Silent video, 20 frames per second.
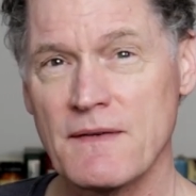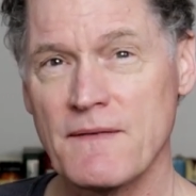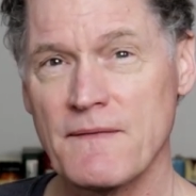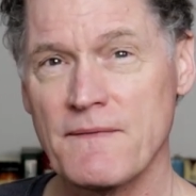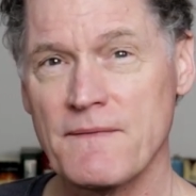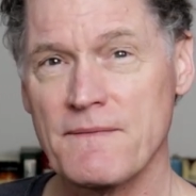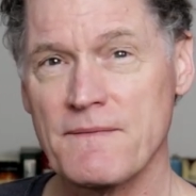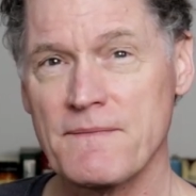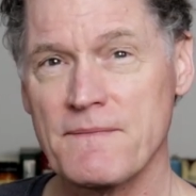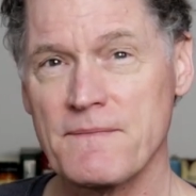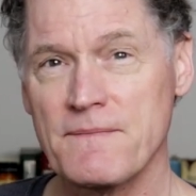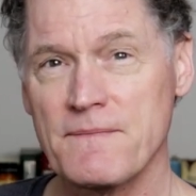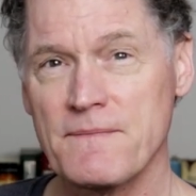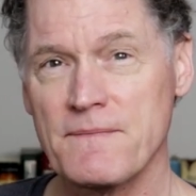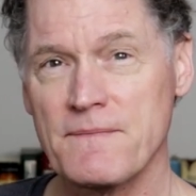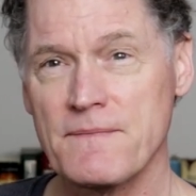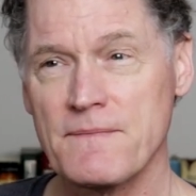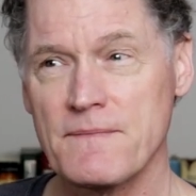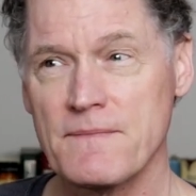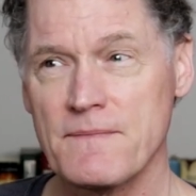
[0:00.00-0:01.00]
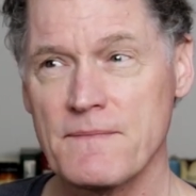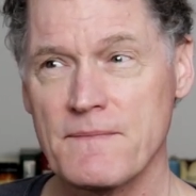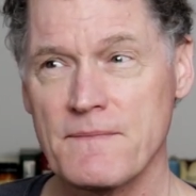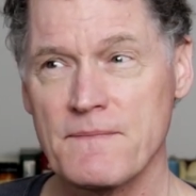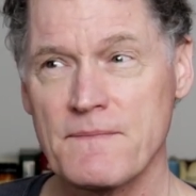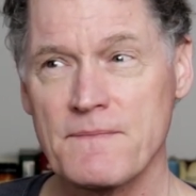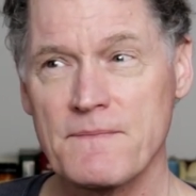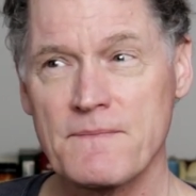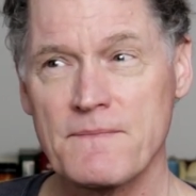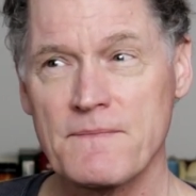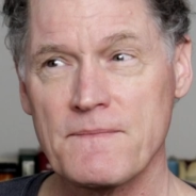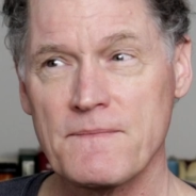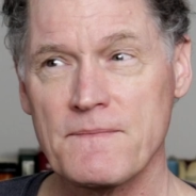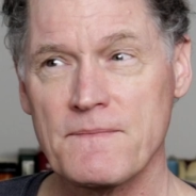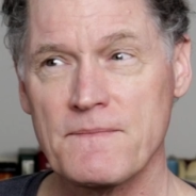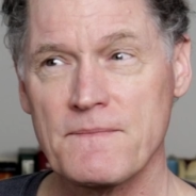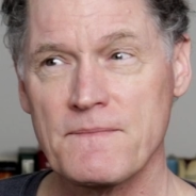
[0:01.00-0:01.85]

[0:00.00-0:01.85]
Nobody speaks.